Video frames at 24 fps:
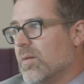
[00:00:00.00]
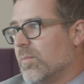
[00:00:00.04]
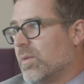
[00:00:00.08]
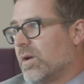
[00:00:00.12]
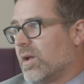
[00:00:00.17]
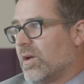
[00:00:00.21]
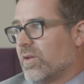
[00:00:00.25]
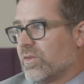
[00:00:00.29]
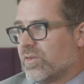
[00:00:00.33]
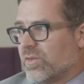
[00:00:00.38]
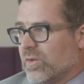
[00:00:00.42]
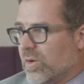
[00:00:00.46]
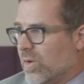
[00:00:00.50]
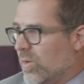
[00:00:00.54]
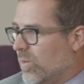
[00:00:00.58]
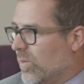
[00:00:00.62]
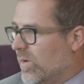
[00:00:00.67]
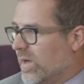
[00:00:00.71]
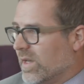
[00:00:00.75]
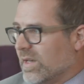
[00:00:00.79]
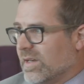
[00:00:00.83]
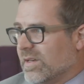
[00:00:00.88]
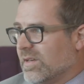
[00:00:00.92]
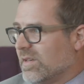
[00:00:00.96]
But also,
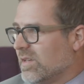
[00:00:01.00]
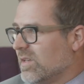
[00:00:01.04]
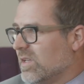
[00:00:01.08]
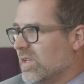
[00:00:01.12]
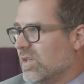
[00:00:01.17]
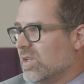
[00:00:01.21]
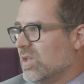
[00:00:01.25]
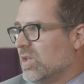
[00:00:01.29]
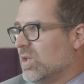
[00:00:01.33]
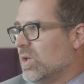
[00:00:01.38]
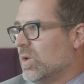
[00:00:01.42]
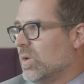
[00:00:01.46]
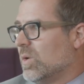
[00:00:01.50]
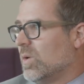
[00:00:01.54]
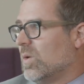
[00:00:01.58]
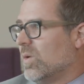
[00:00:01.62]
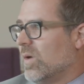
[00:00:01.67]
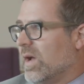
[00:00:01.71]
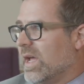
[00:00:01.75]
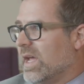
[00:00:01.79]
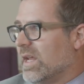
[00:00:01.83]
what you